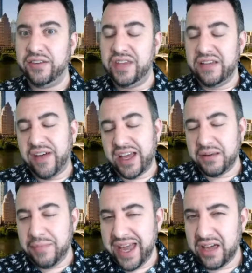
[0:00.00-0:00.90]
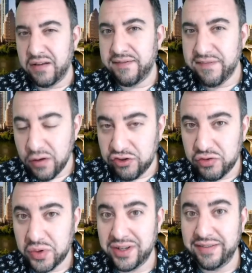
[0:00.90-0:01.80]
see if I can make it a
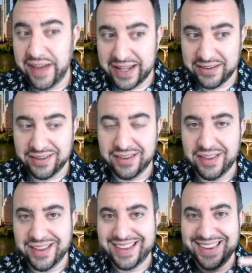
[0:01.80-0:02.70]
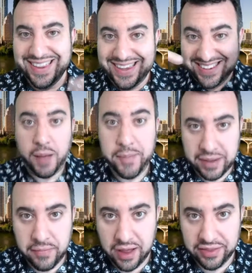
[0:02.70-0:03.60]
virtual event this
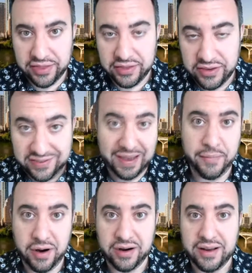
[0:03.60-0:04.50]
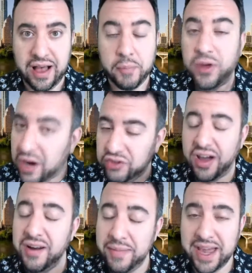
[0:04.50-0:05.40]
coming month, December. I'm going to
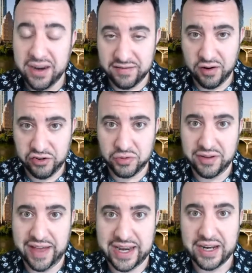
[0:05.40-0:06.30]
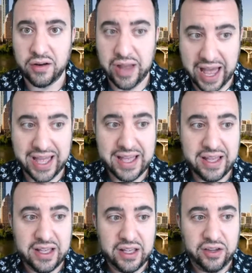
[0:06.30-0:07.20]
try to make it a virtual event, okay?
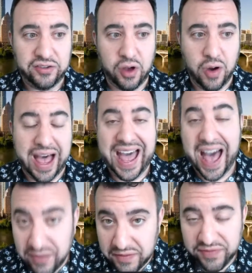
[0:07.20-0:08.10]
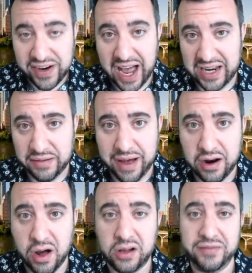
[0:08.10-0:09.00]
So I haven't forgotten about
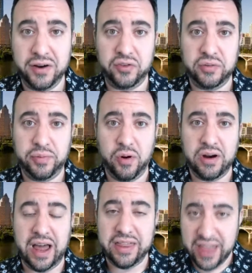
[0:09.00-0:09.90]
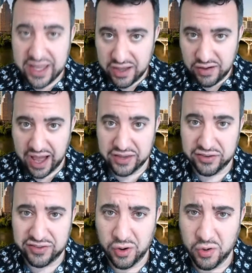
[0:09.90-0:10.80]
all of your support. I thank you
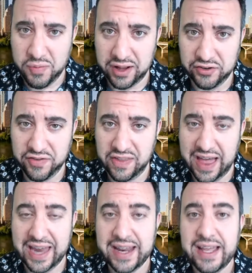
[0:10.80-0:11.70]
guys so much for that.